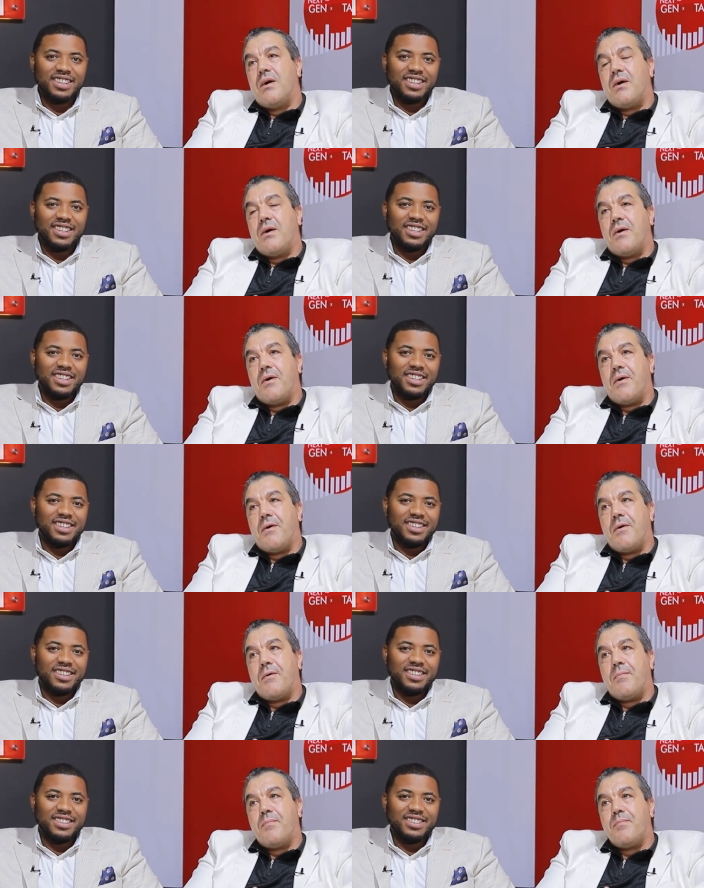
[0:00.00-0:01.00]

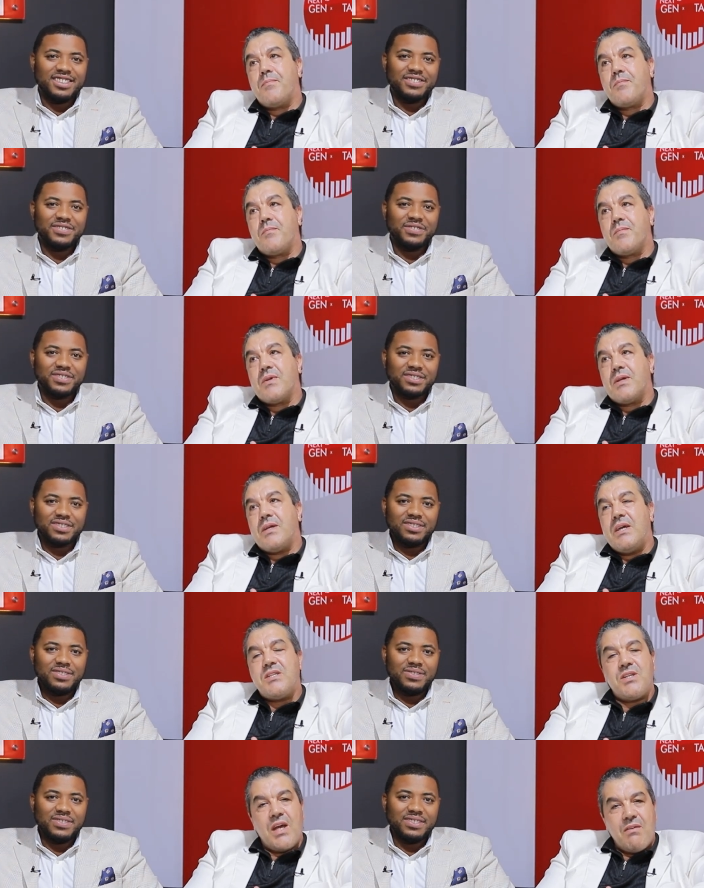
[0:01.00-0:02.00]
Speaker 1: Um,
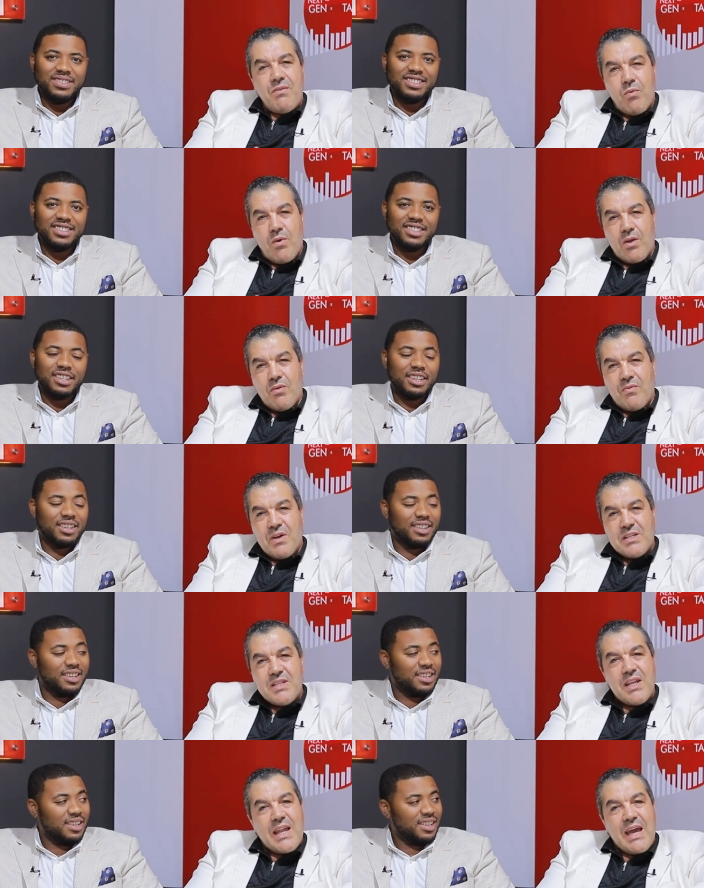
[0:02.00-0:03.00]
each and every one of
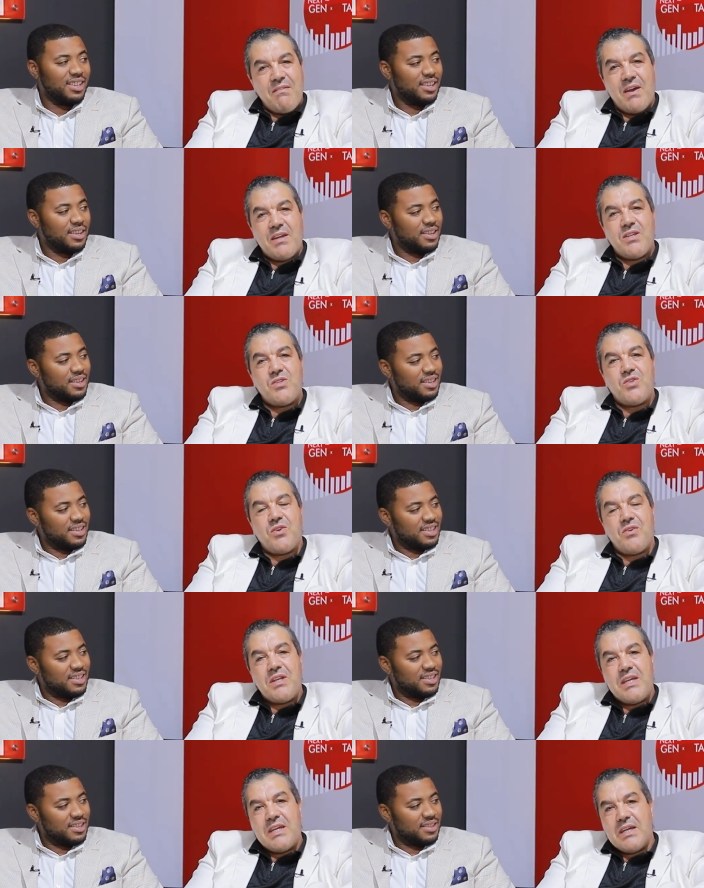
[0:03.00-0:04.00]
us in life had a
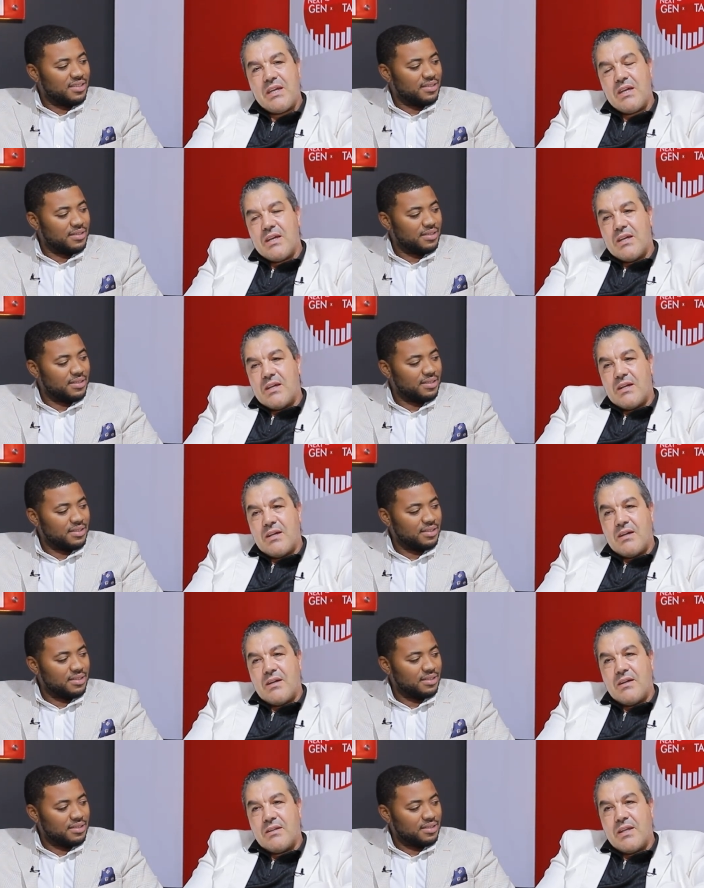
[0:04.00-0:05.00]
journey
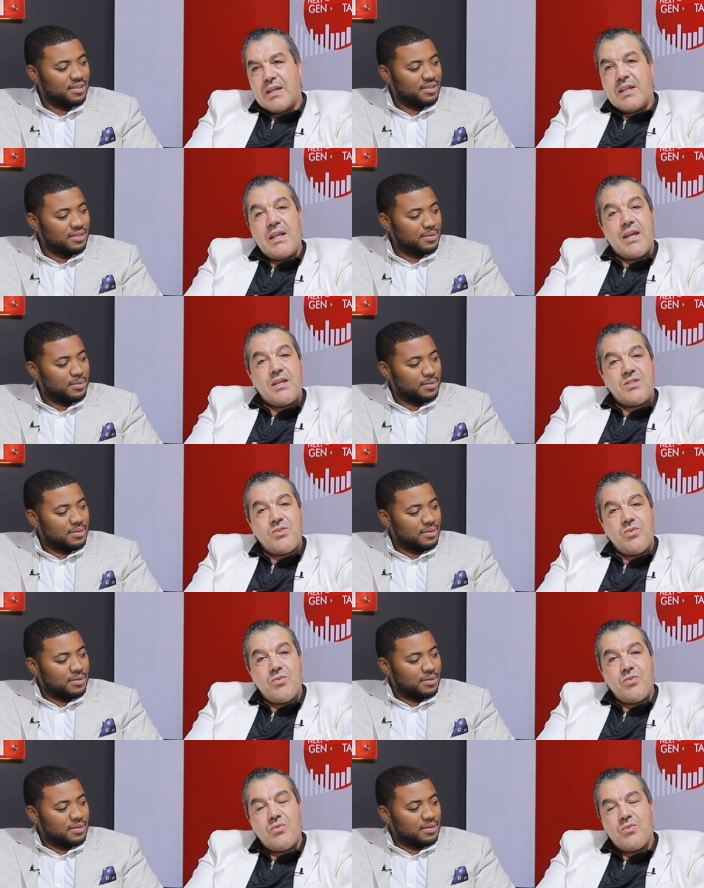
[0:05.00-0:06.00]
uh, that led us
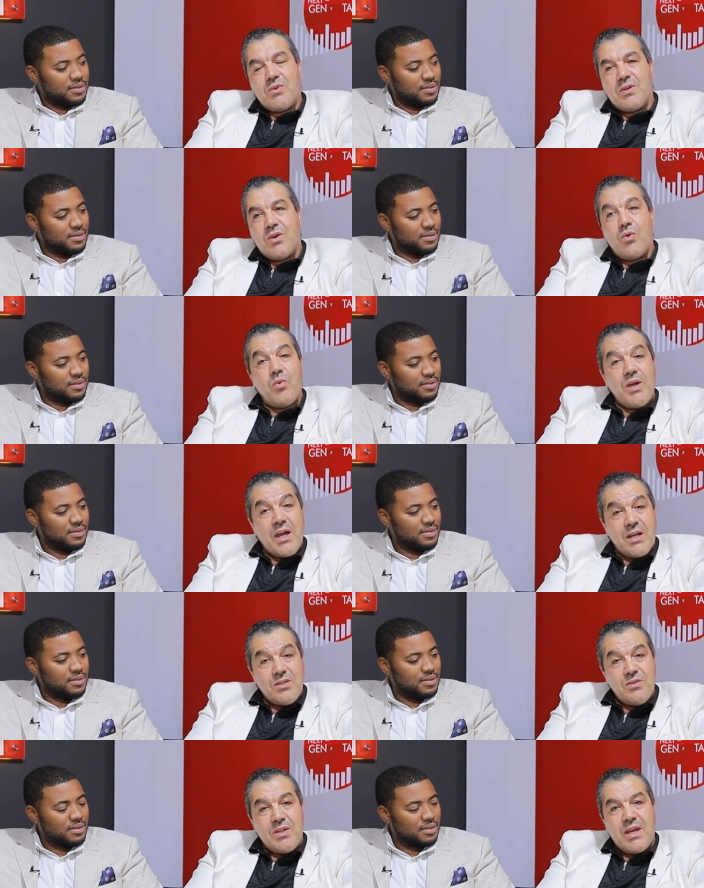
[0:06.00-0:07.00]
to uh, who we are
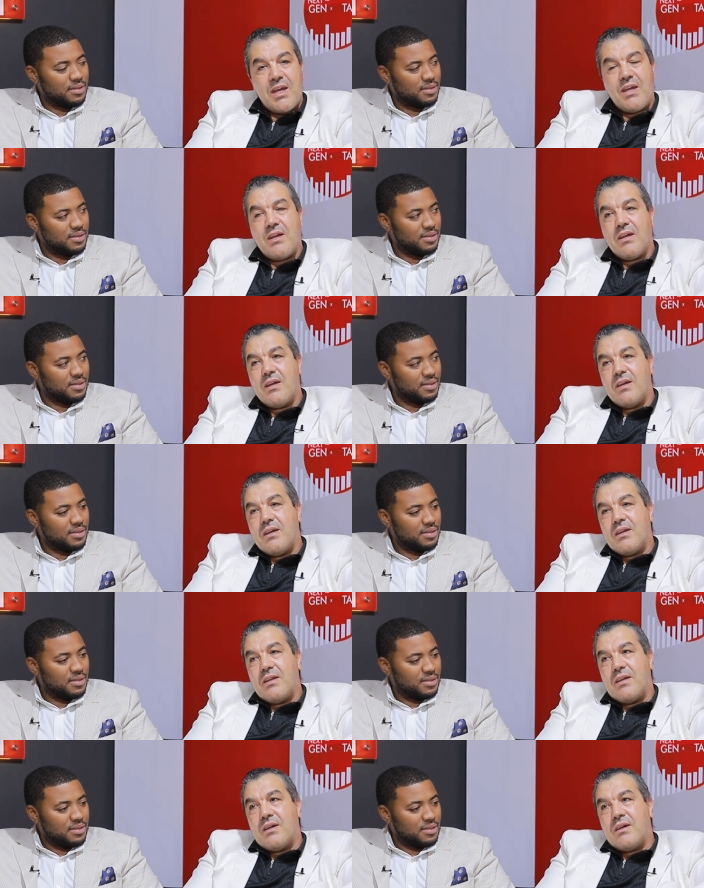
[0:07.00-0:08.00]
today.
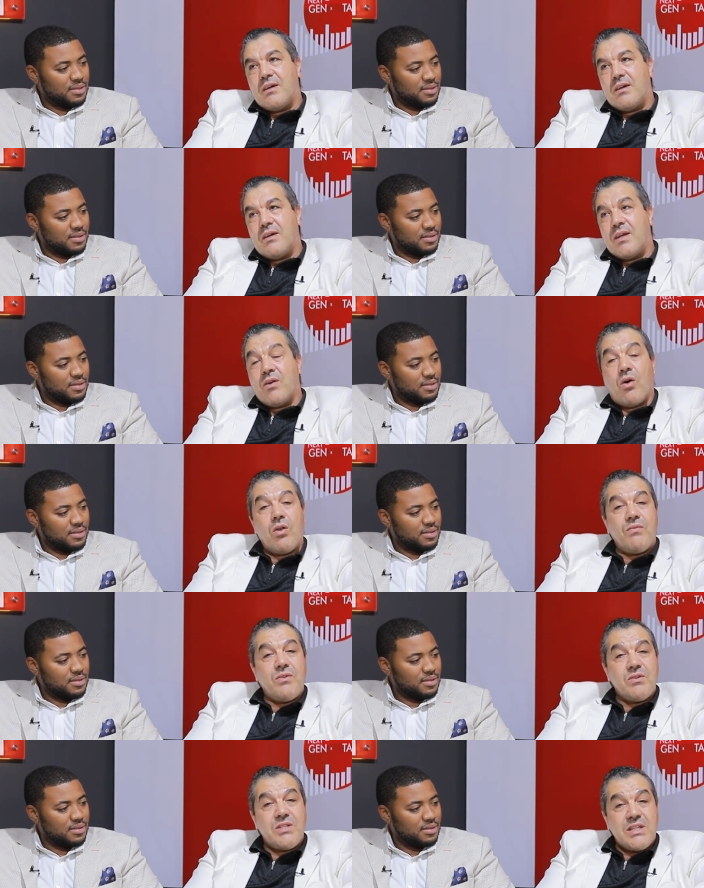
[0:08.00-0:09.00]
Uh, and all
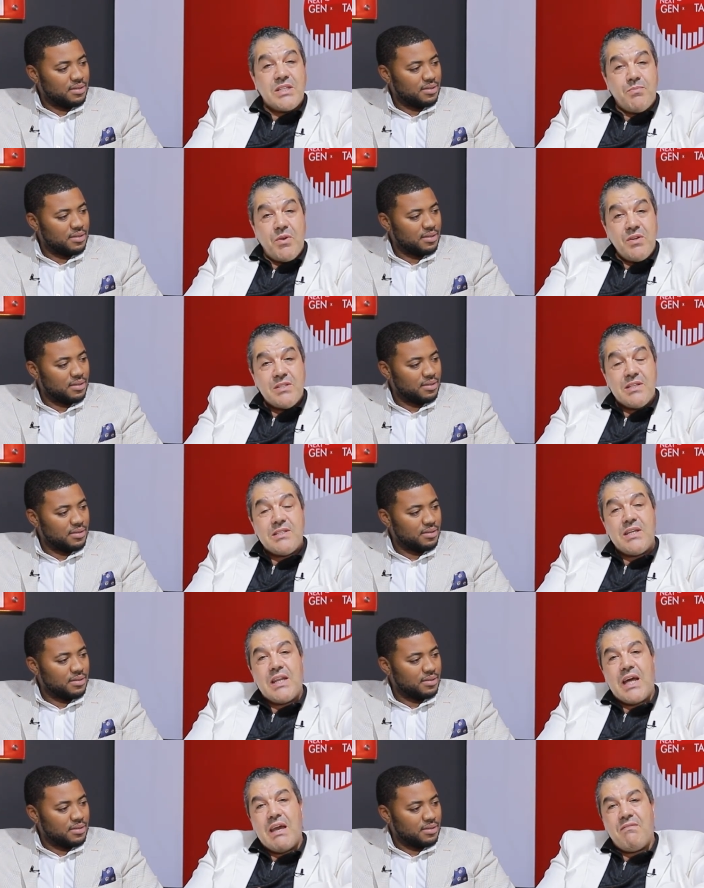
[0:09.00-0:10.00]
of those experiences
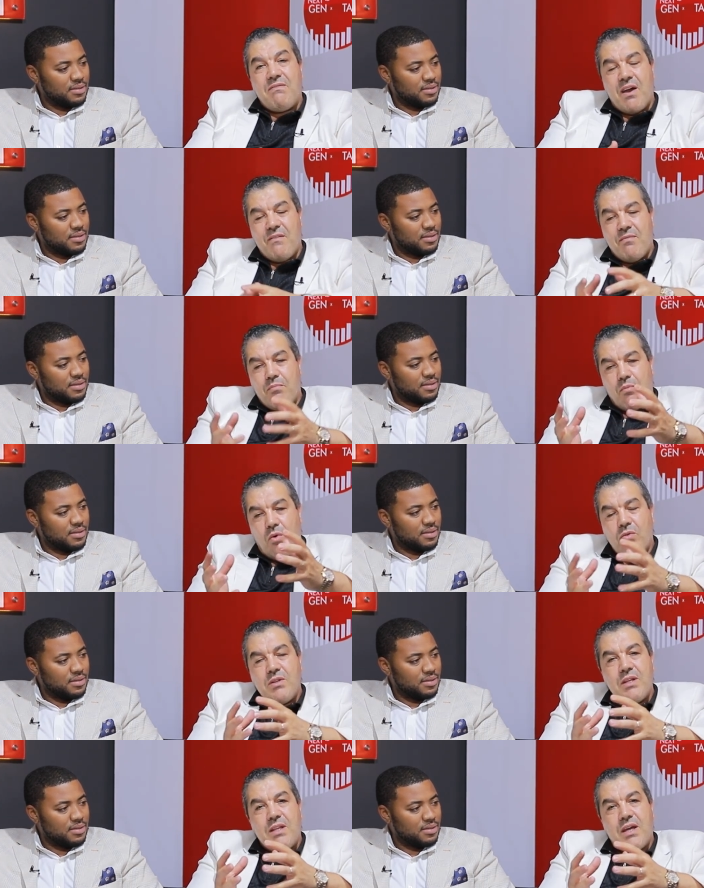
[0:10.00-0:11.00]
in life have
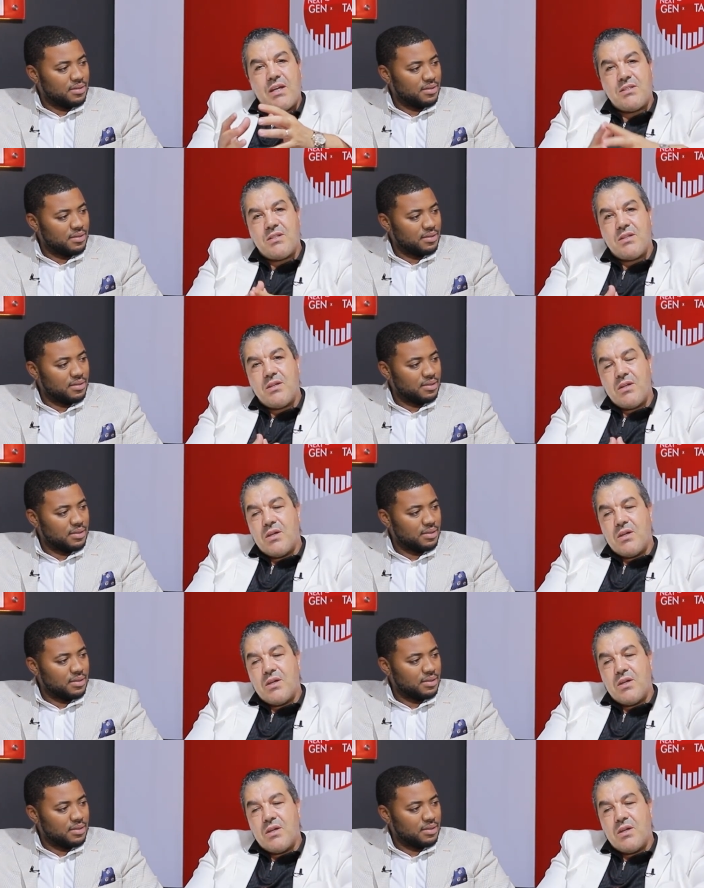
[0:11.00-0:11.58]
molded us